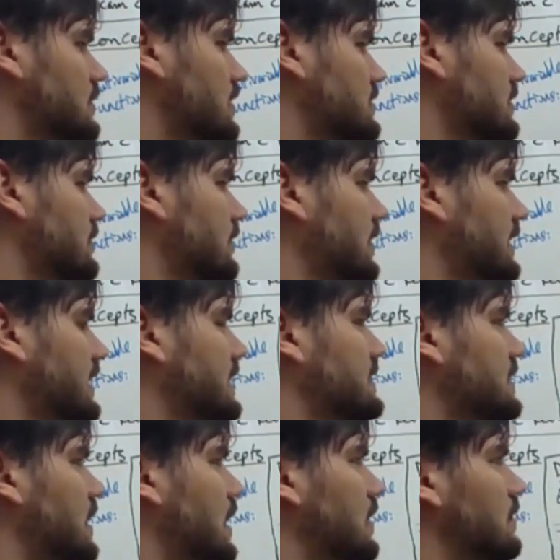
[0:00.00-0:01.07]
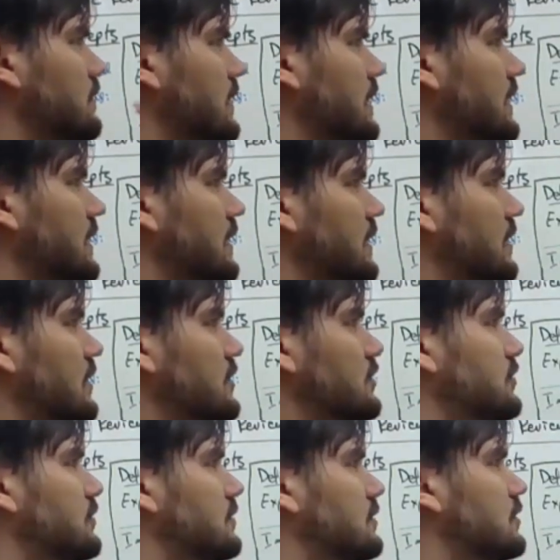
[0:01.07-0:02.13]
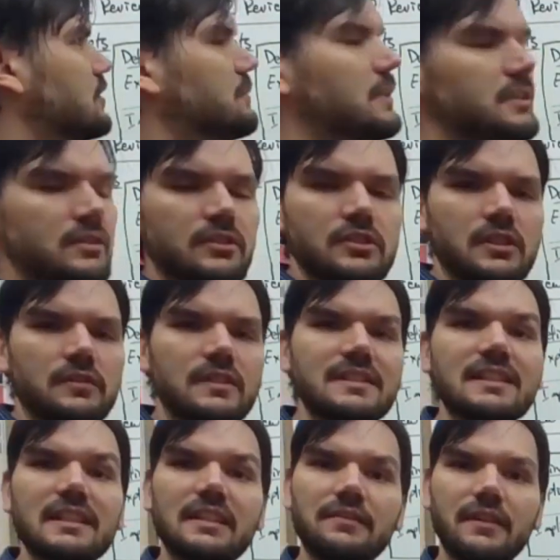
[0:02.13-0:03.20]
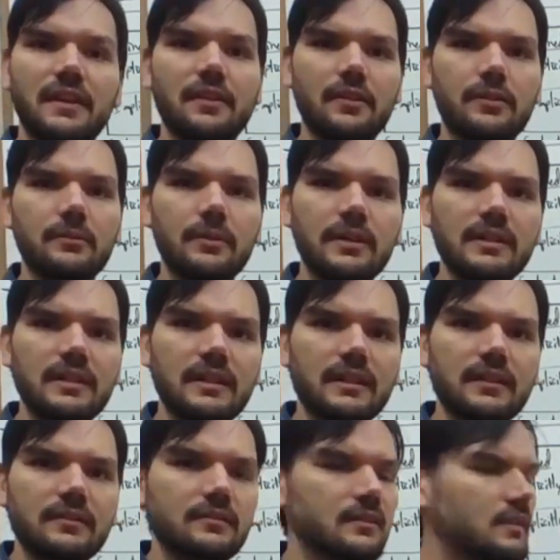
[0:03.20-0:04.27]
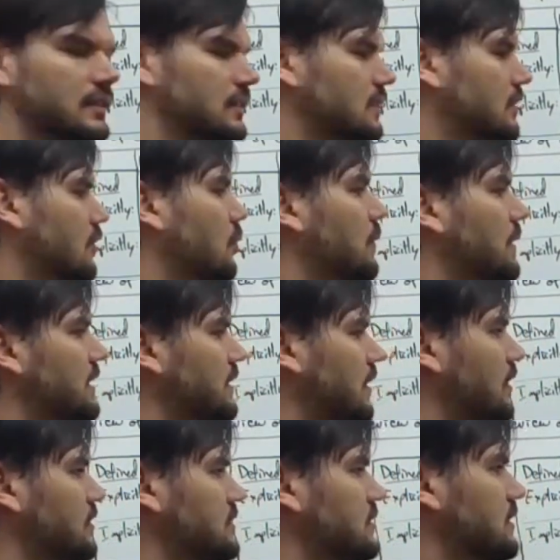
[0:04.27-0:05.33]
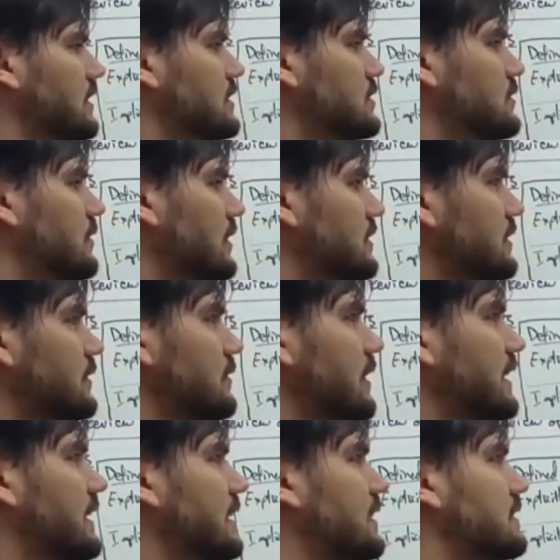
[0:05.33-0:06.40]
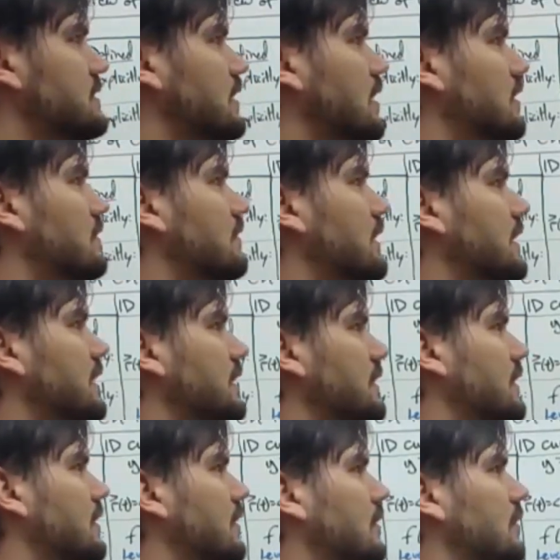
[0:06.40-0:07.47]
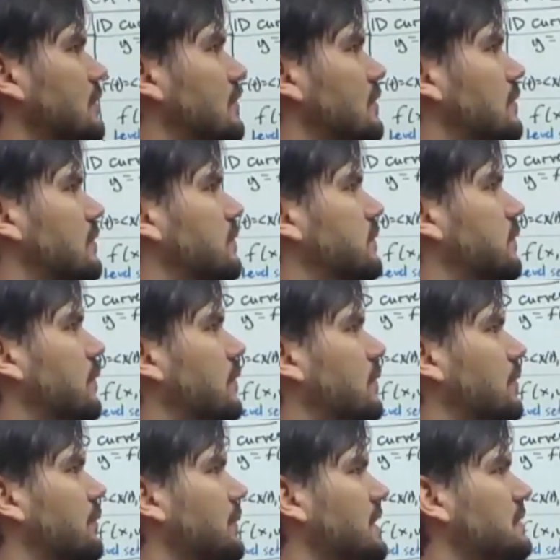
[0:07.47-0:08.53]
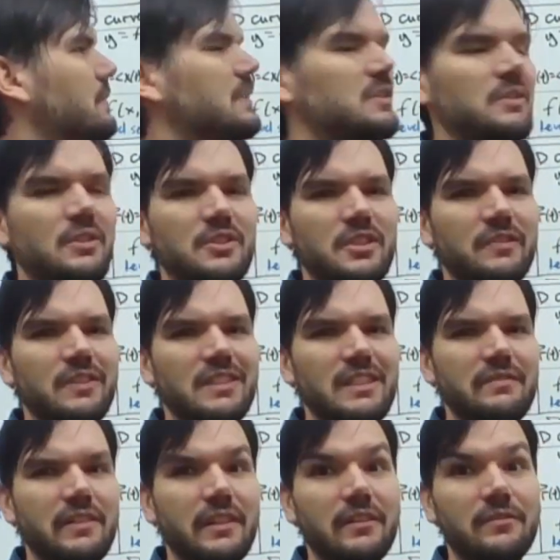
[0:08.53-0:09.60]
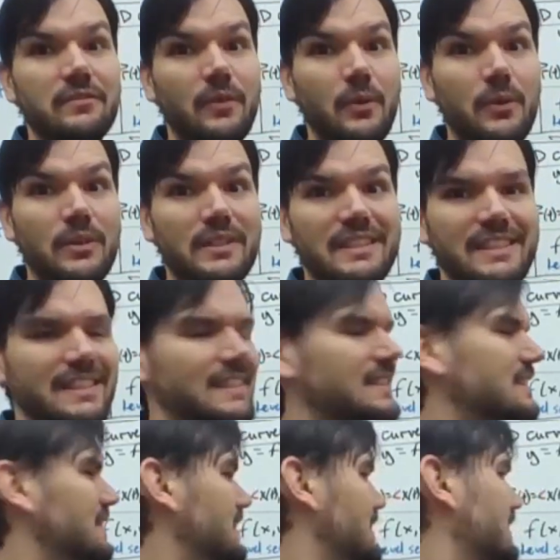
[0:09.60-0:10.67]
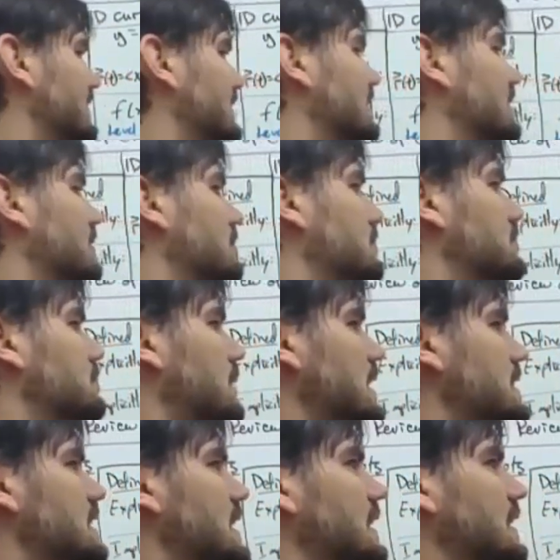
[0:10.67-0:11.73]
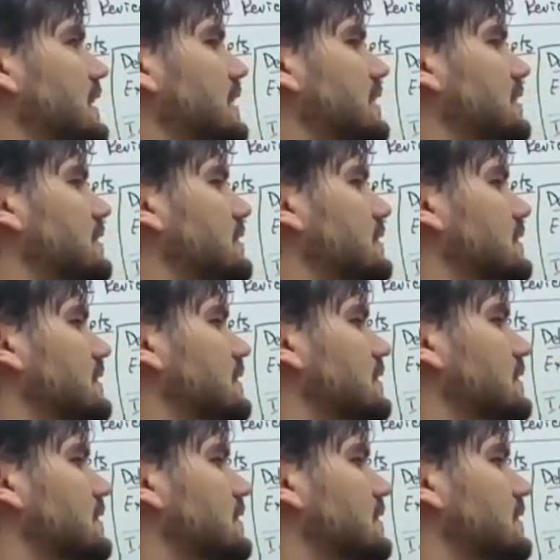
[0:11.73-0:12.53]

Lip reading: So there's the gradient of a two-dimensional surface living in 3D. We can also construct a gradient of a three-dimensional surface living in 4D by taking